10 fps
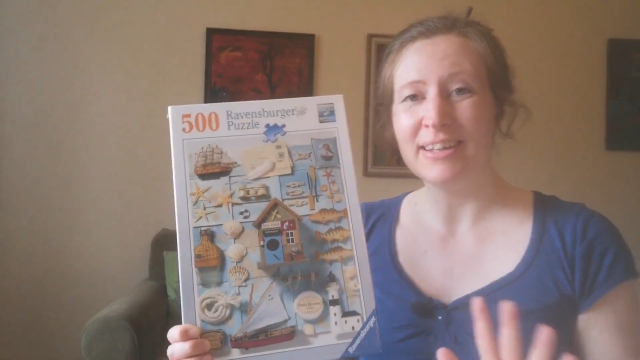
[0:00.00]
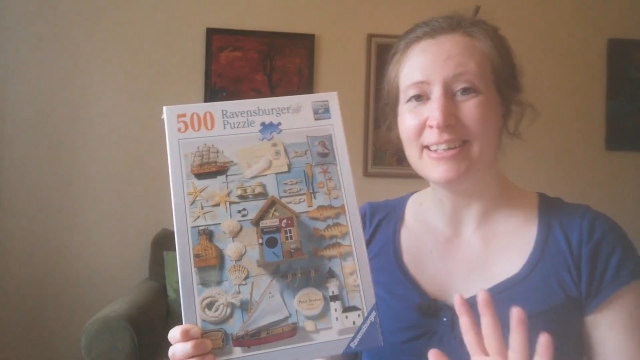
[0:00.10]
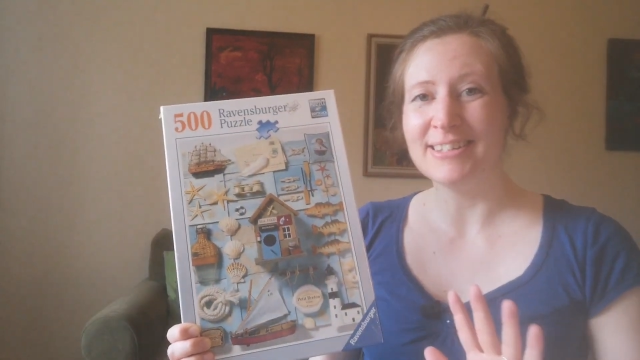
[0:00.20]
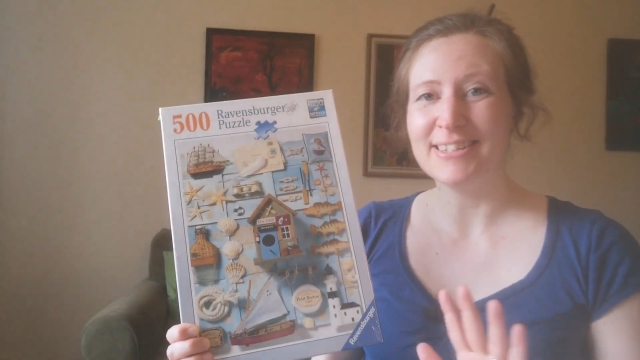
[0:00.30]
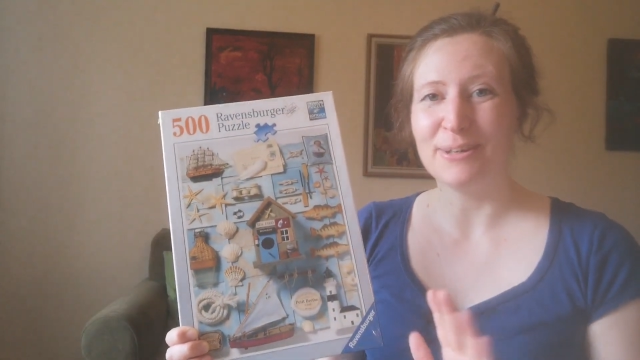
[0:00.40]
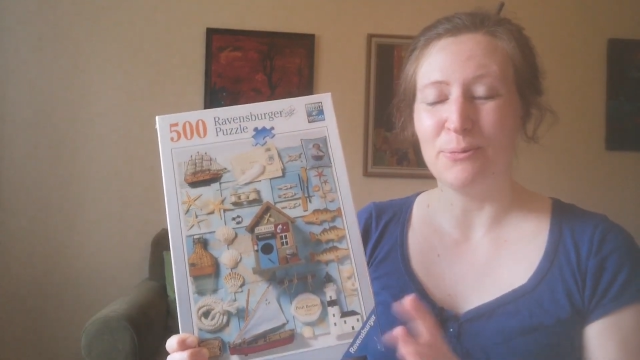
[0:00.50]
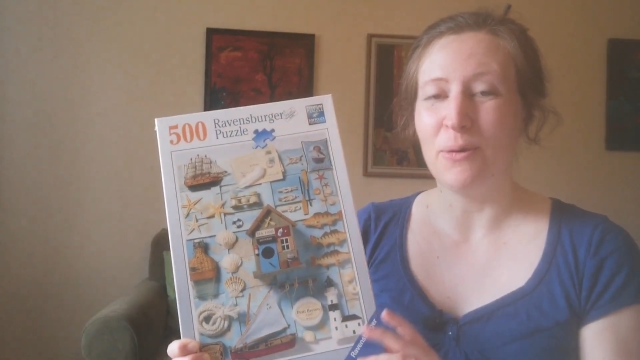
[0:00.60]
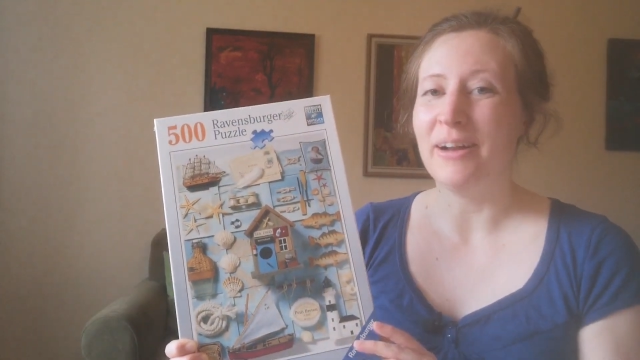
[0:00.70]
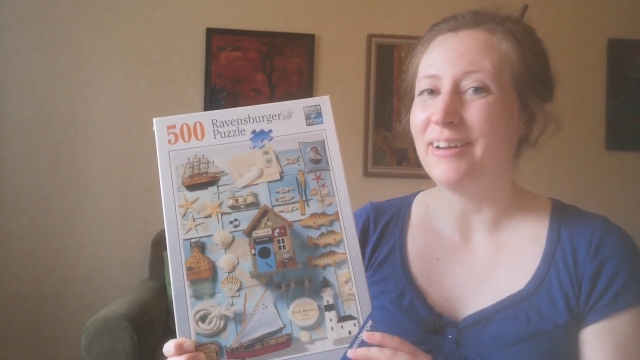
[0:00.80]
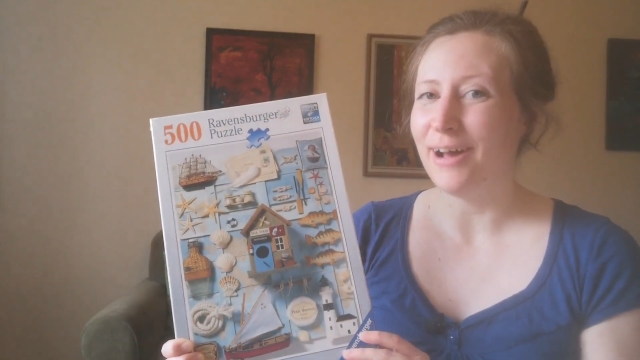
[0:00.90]
is
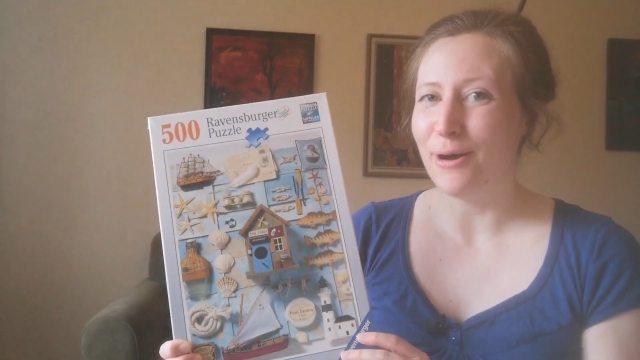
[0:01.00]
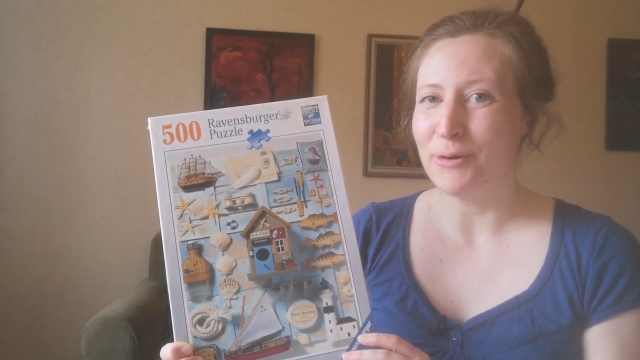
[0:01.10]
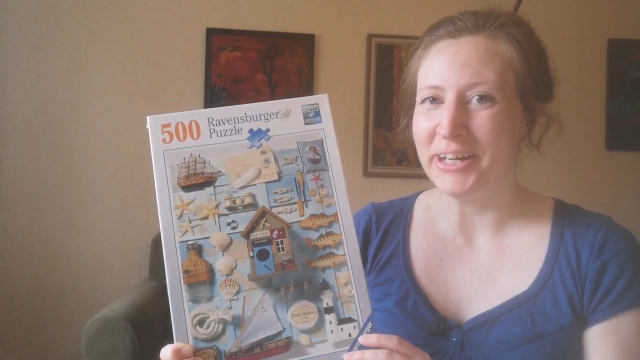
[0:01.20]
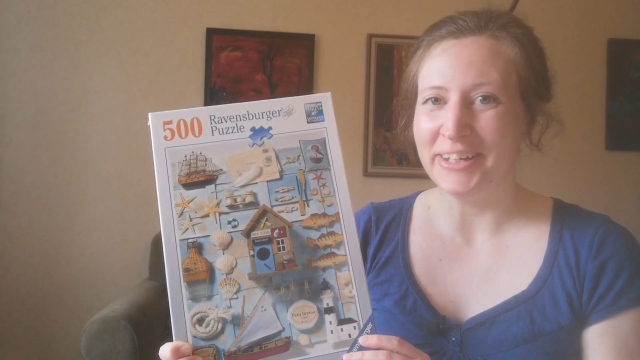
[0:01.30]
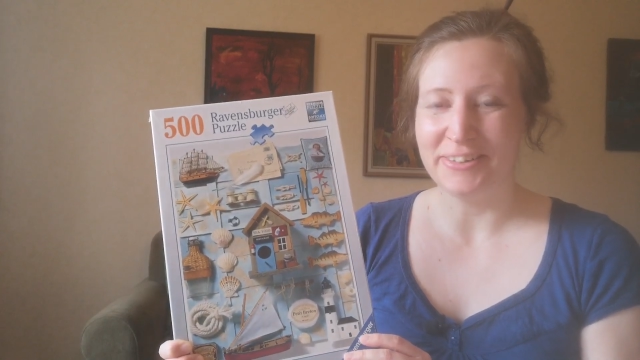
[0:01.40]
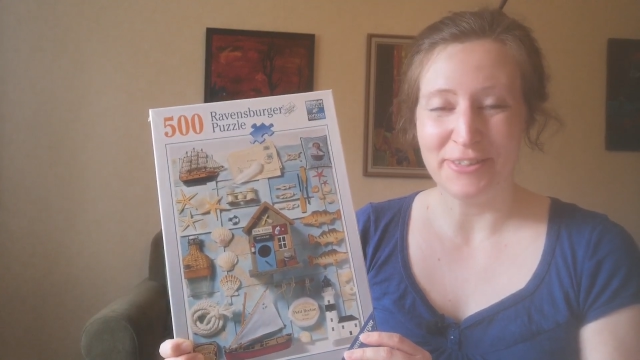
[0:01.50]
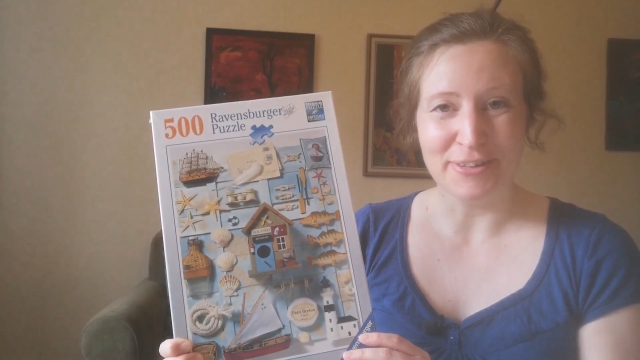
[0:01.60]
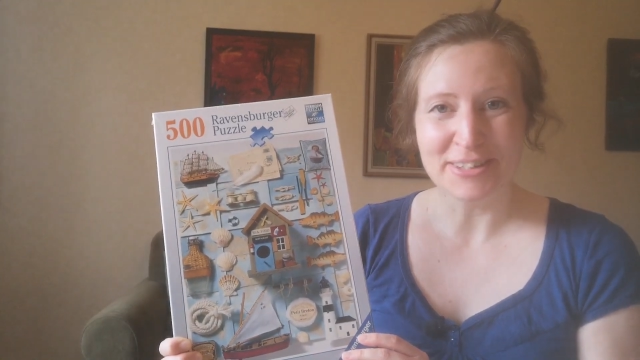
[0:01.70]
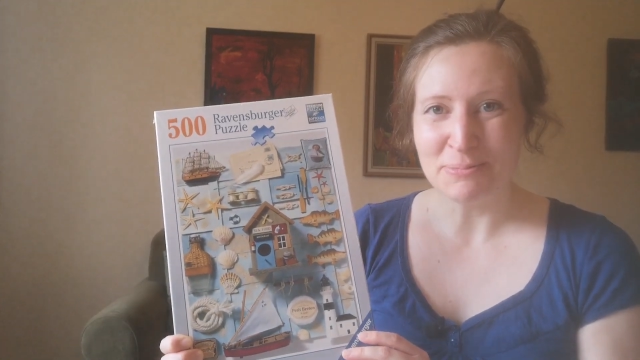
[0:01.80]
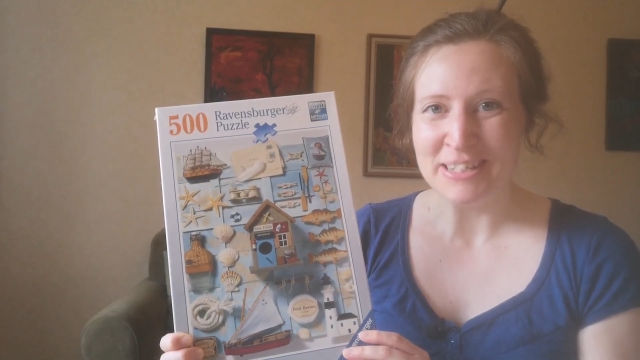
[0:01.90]
1 hour and
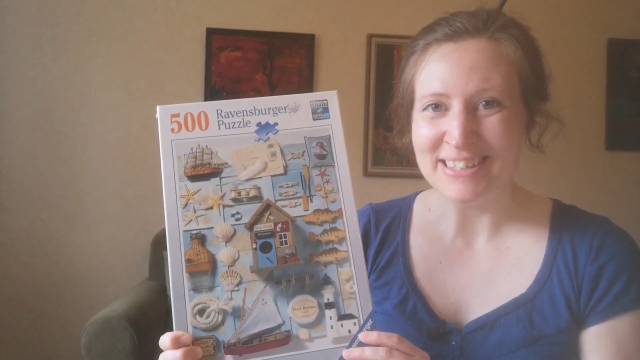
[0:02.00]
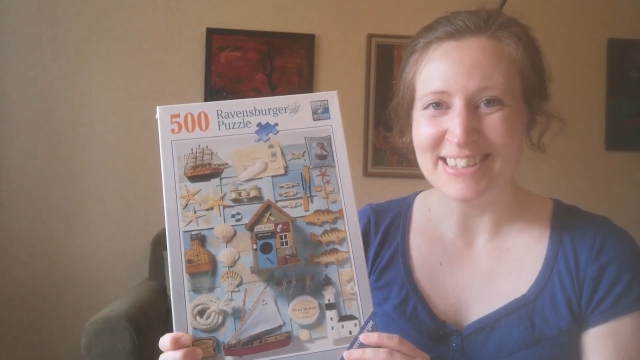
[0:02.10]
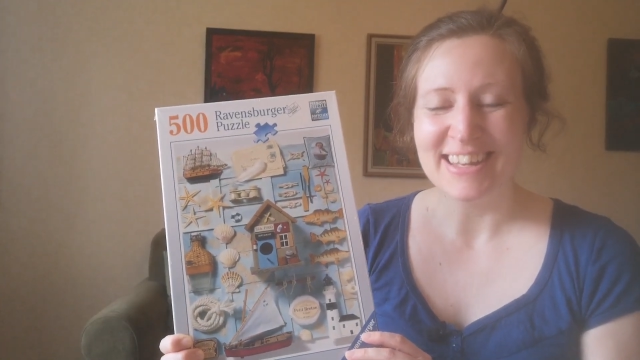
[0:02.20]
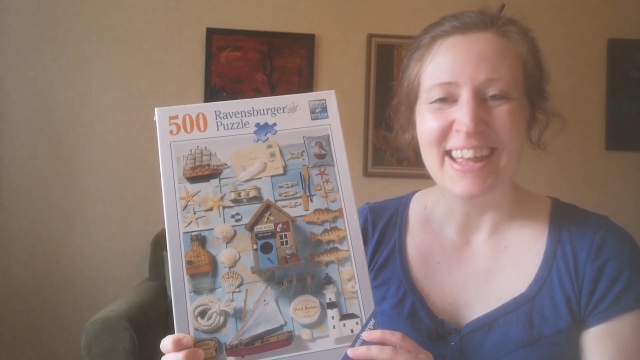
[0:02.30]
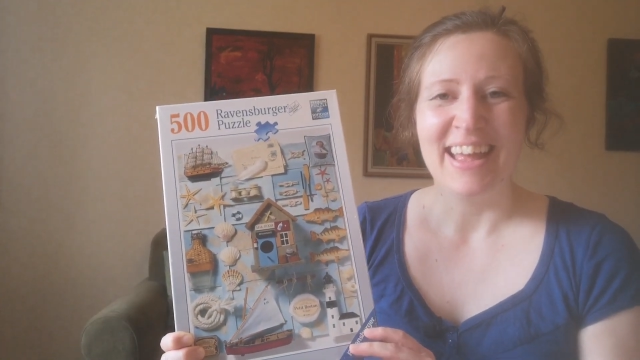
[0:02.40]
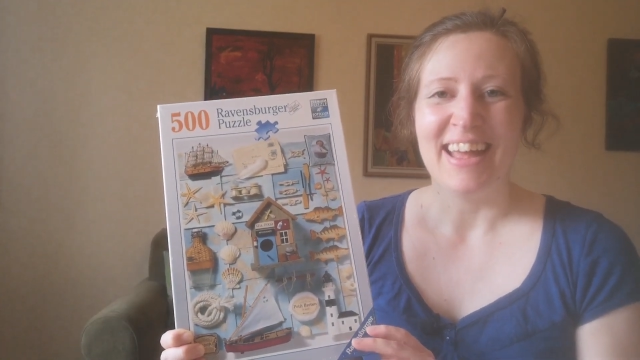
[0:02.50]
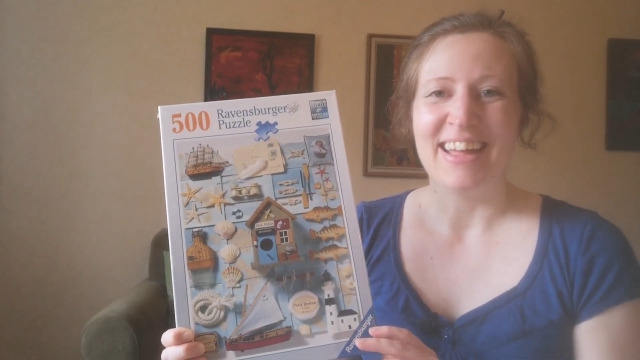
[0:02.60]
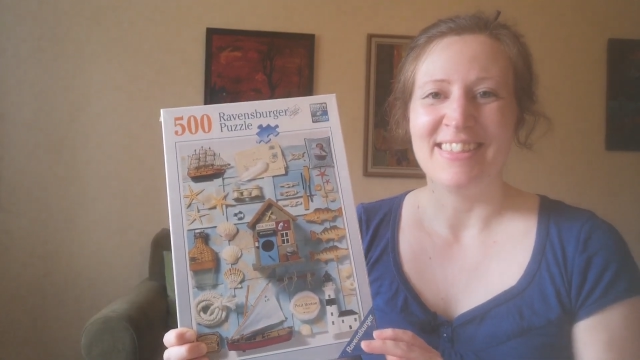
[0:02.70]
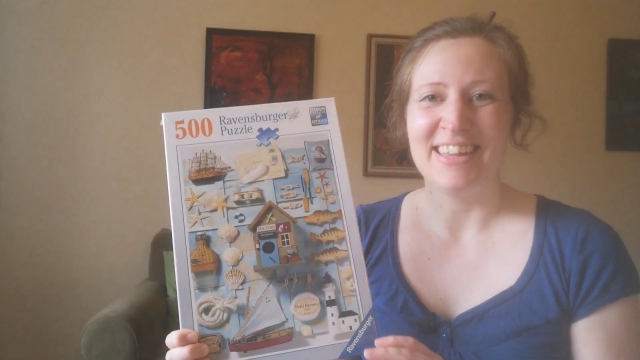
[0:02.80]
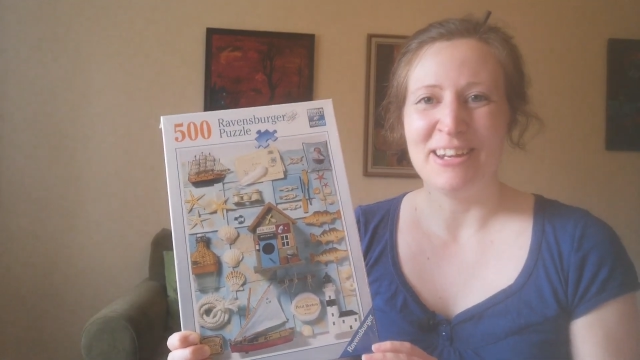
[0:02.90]
30 minutes.
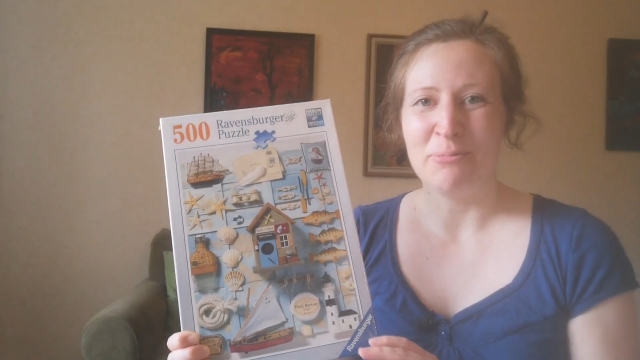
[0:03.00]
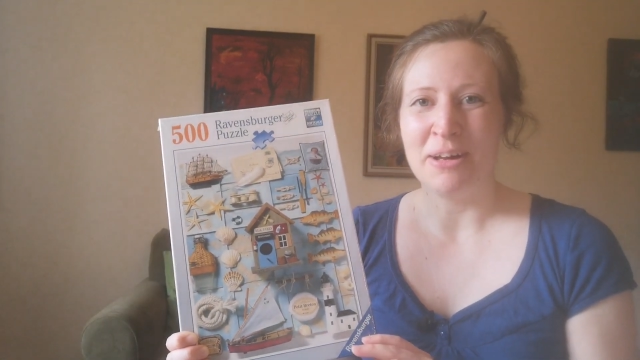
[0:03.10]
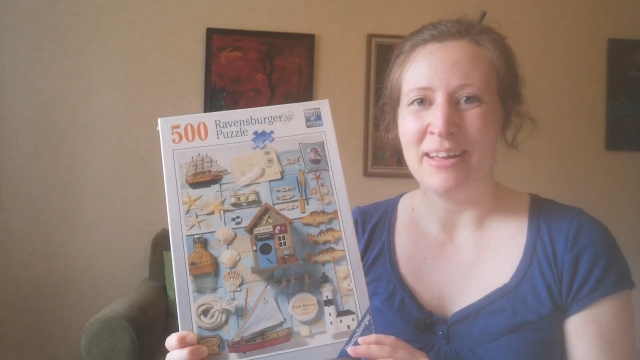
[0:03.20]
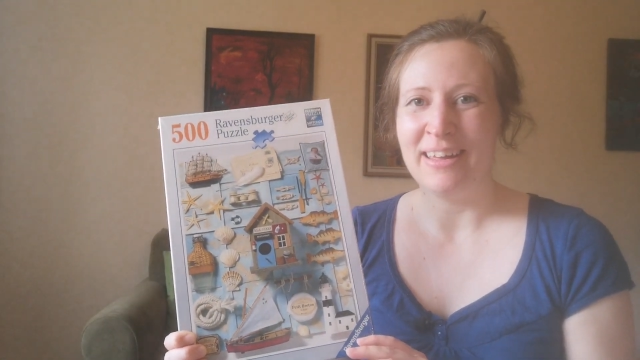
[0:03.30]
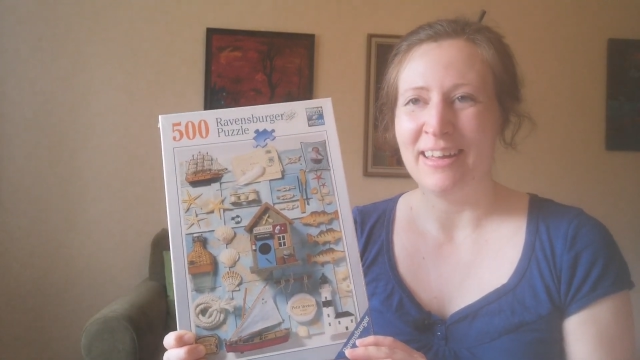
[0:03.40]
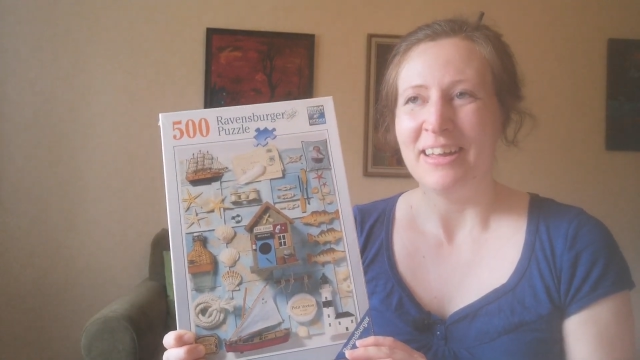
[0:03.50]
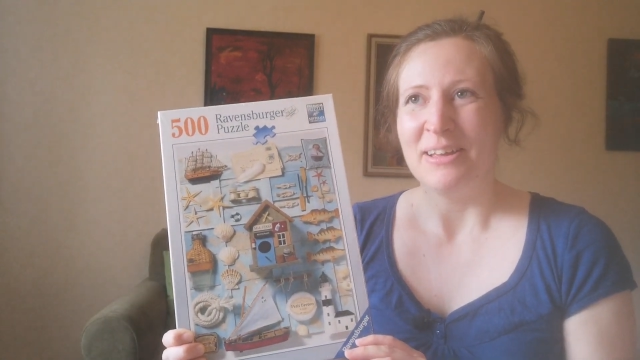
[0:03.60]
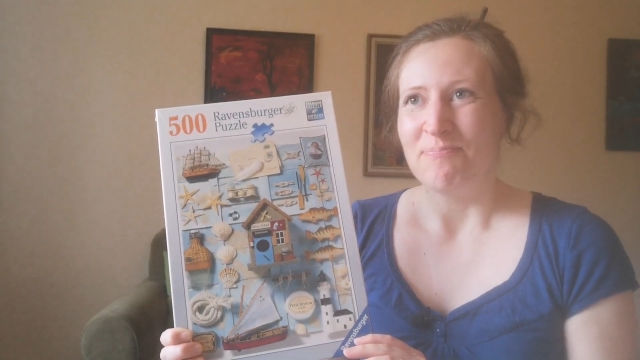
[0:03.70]
And then my